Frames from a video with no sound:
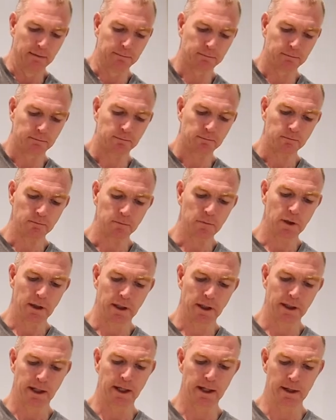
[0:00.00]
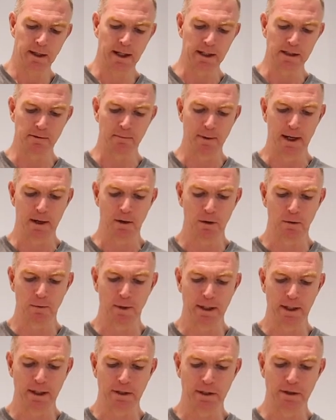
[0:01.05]
And again, that's about all we
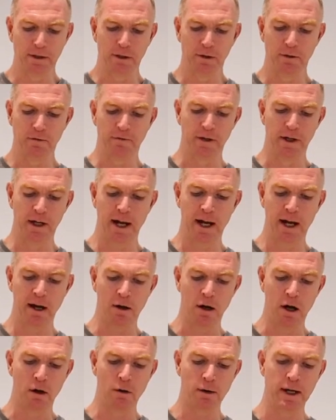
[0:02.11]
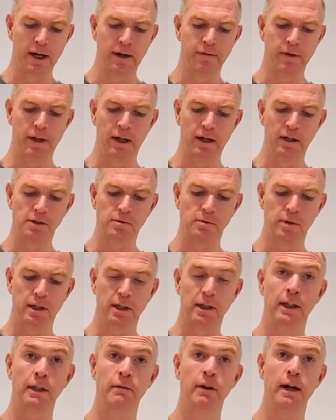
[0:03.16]
need to do for now. I'll cover those with
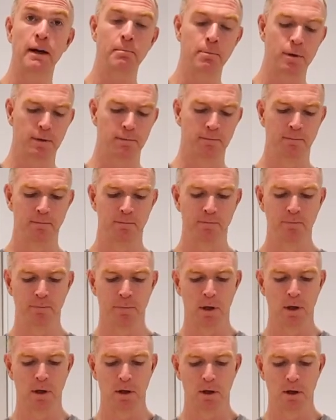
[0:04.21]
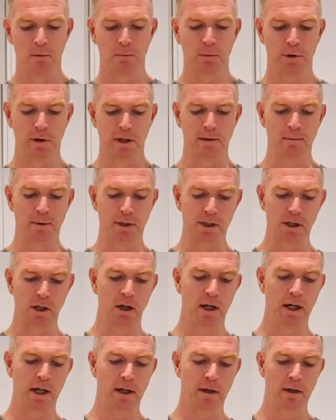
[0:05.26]
cling wrap, put them
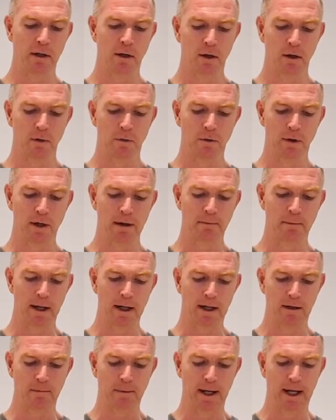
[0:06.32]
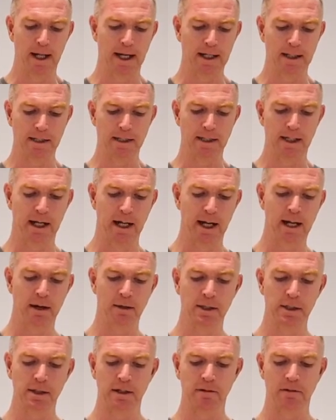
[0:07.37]
aside. We'll come back in about 8 to 10
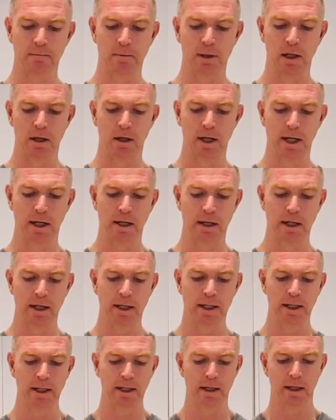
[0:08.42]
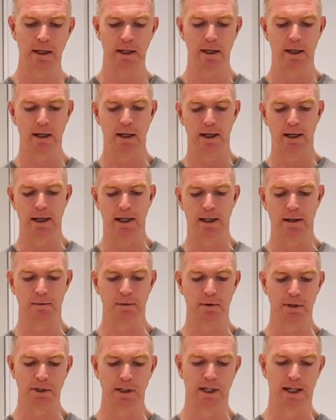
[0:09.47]
hours, give them a light knead, and then
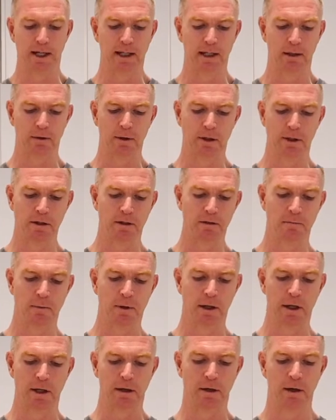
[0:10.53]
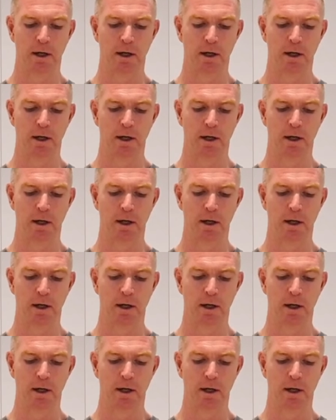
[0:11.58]
we'll see how they're looking tomorrow.